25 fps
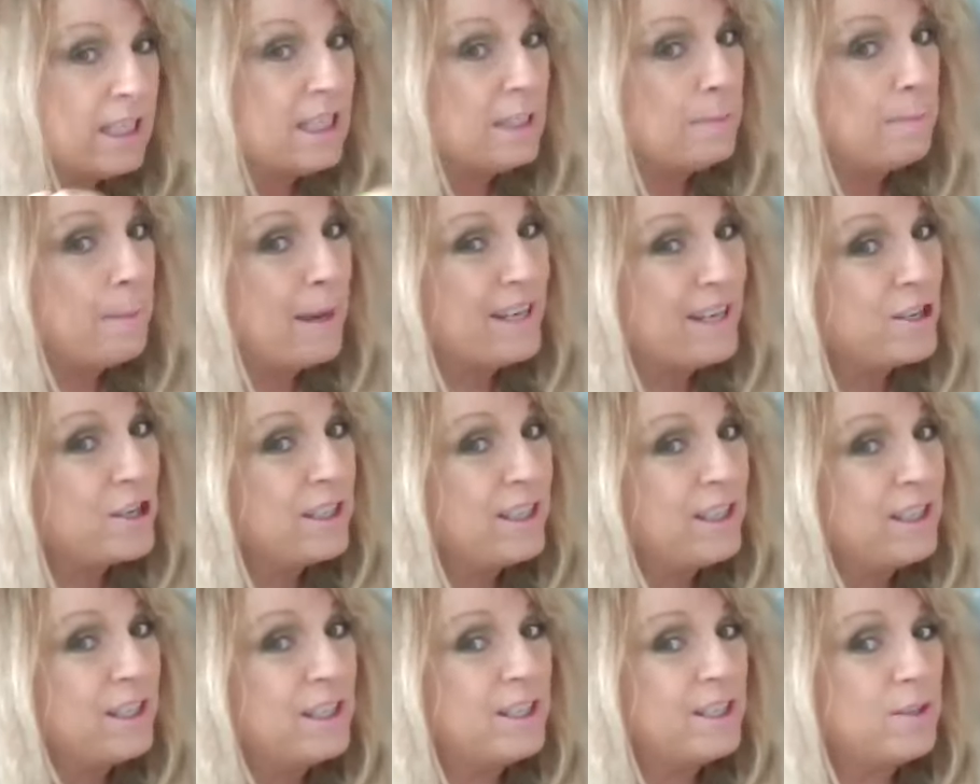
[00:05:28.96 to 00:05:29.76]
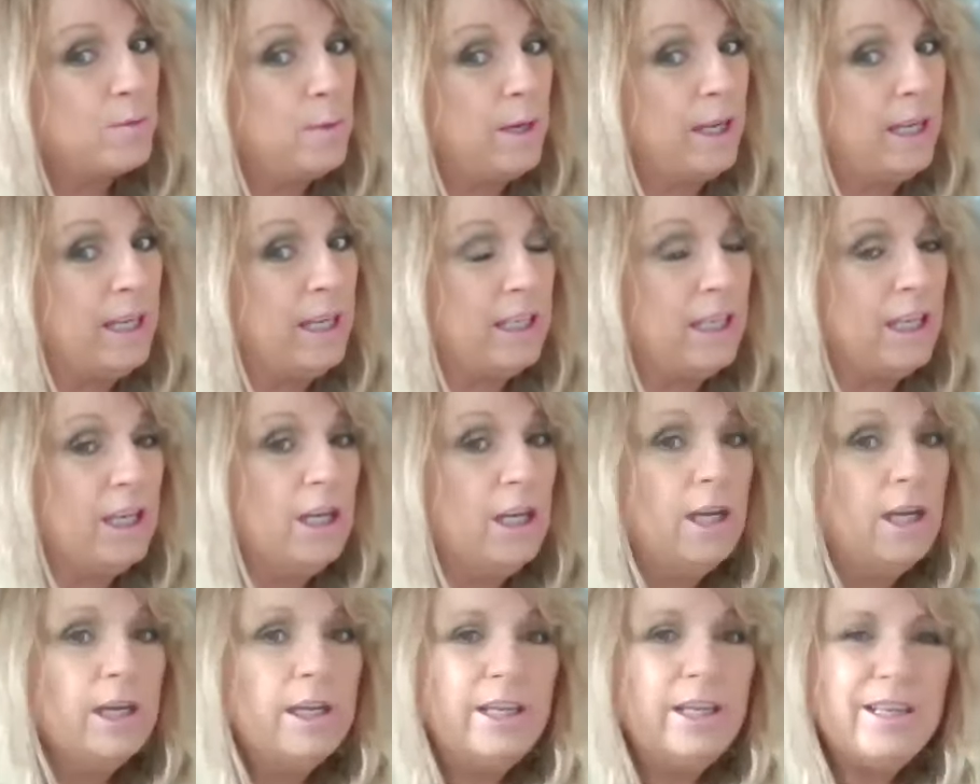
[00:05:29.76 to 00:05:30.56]
especially this week,
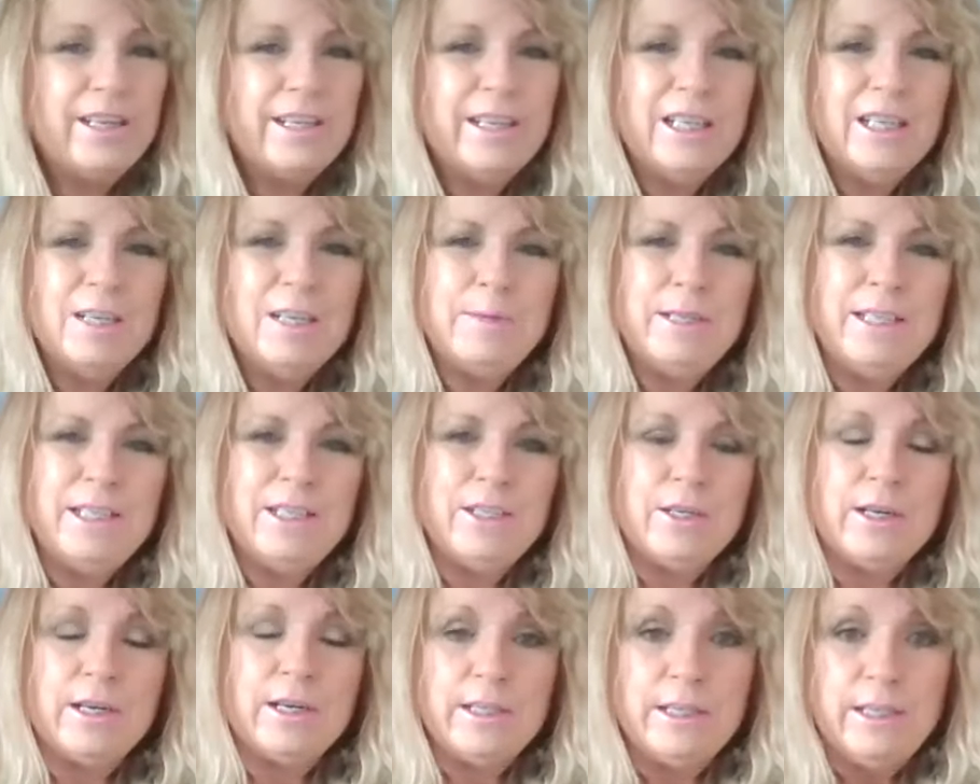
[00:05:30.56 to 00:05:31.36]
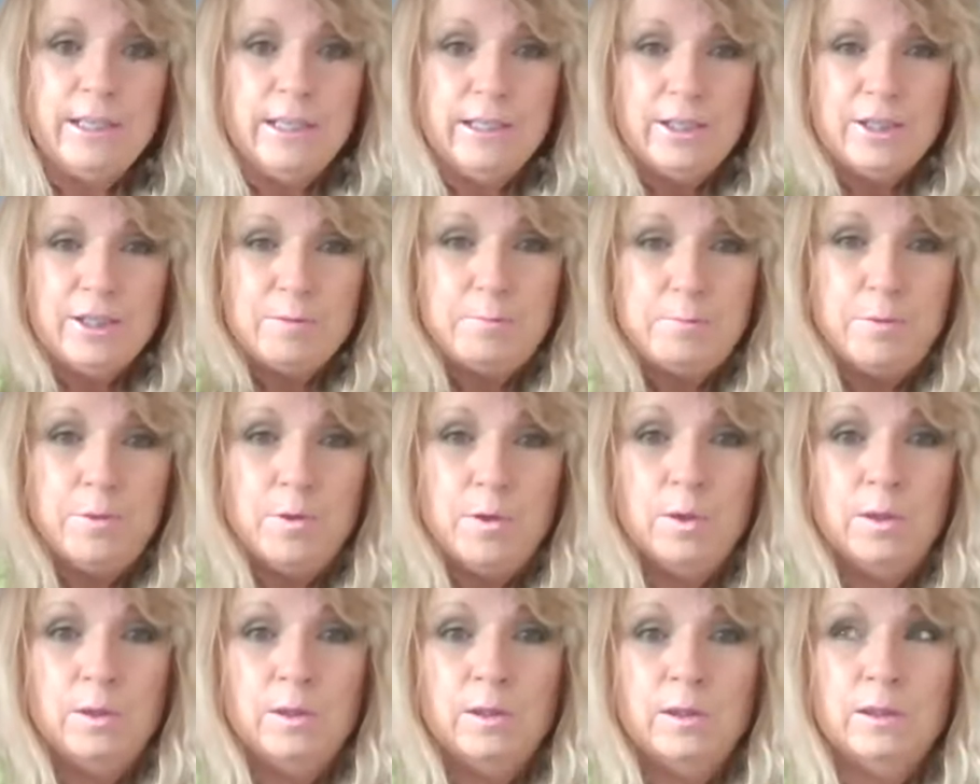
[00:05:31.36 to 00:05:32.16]
you're going to be starting to
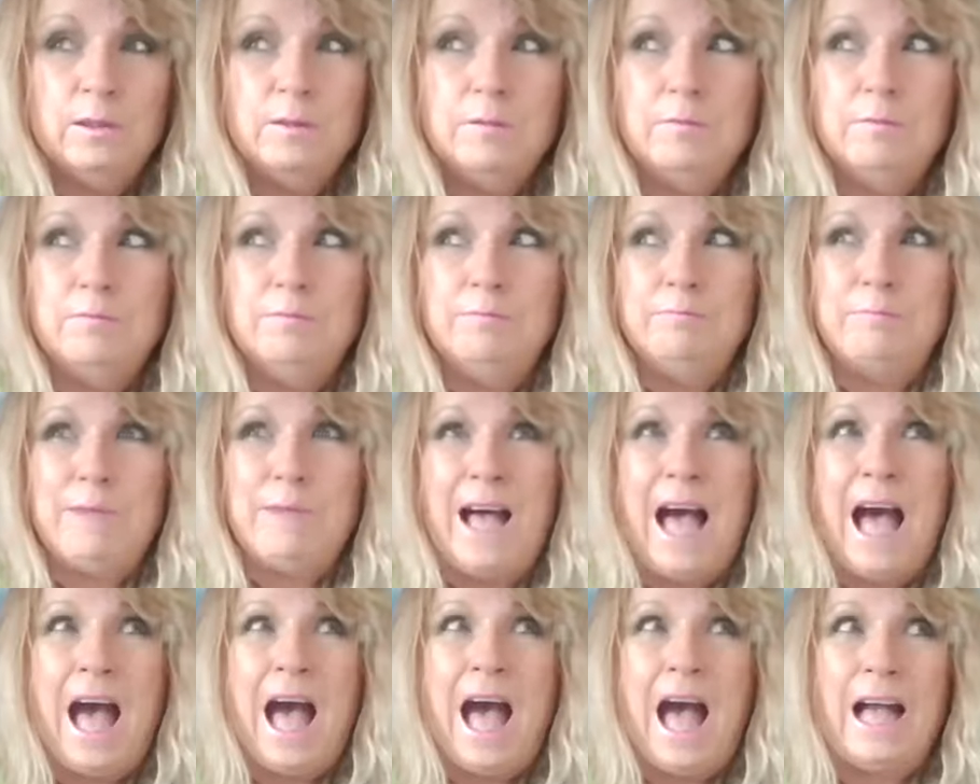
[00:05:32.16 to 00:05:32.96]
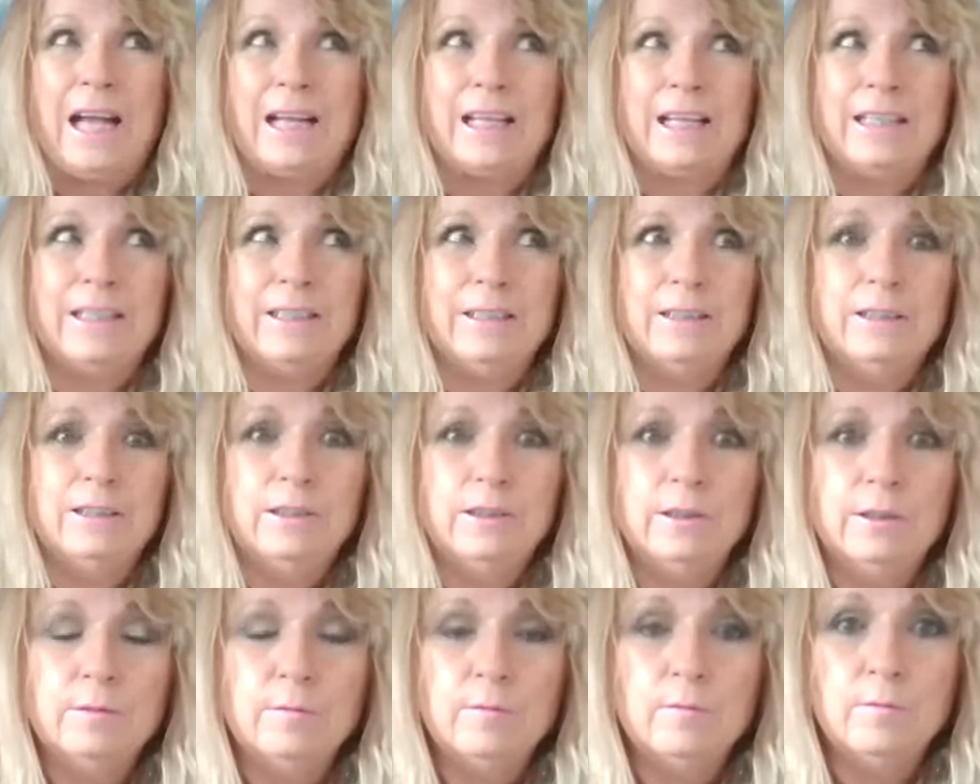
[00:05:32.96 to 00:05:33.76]
pull back,
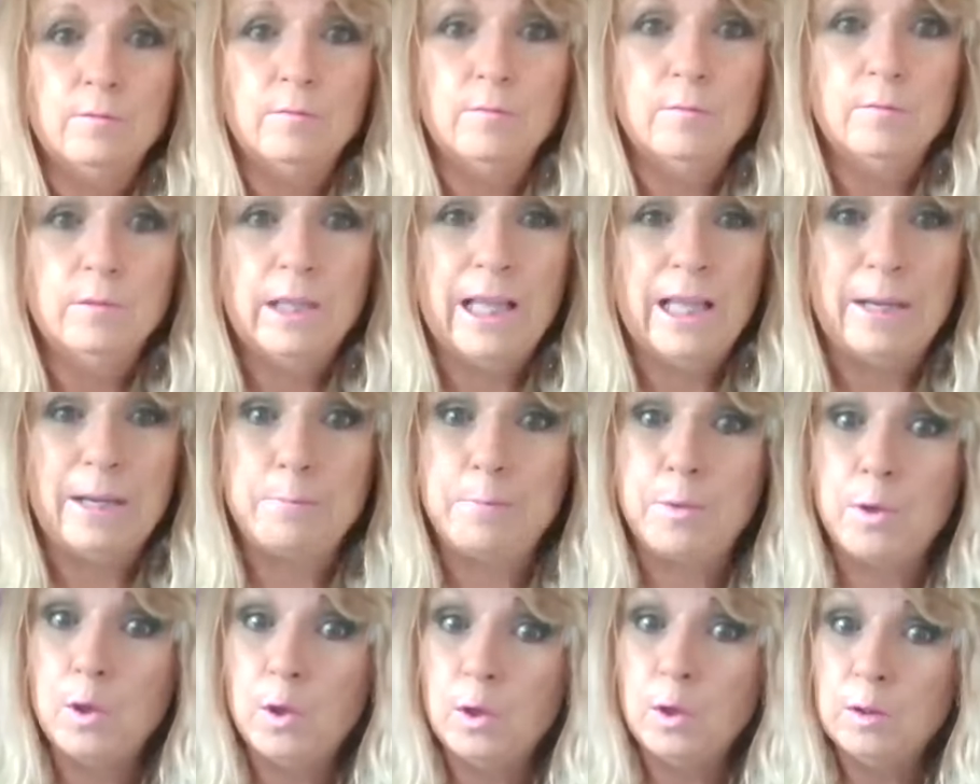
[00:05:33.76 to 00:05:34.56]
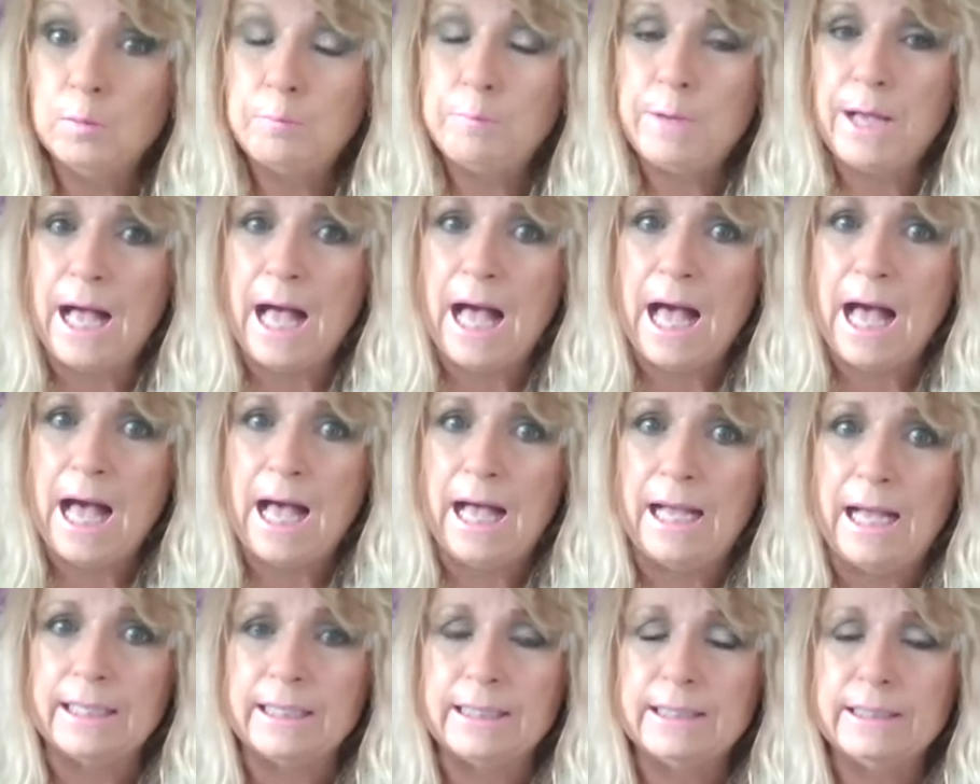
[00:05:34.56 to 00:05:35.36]
like pull
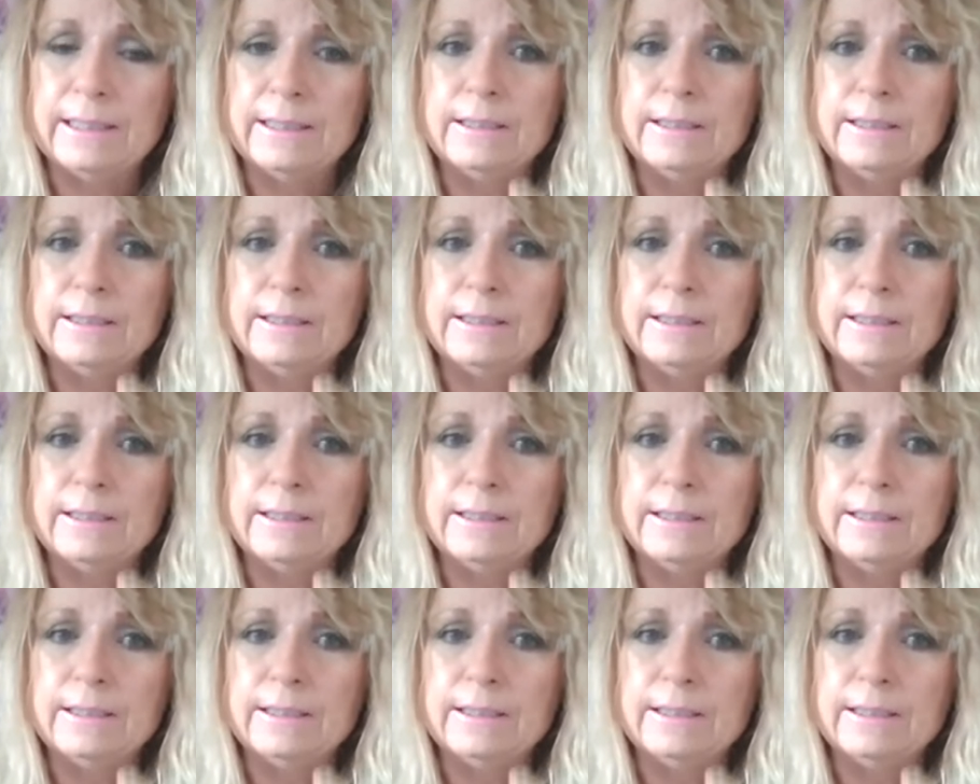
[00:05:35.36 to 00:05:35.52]
back.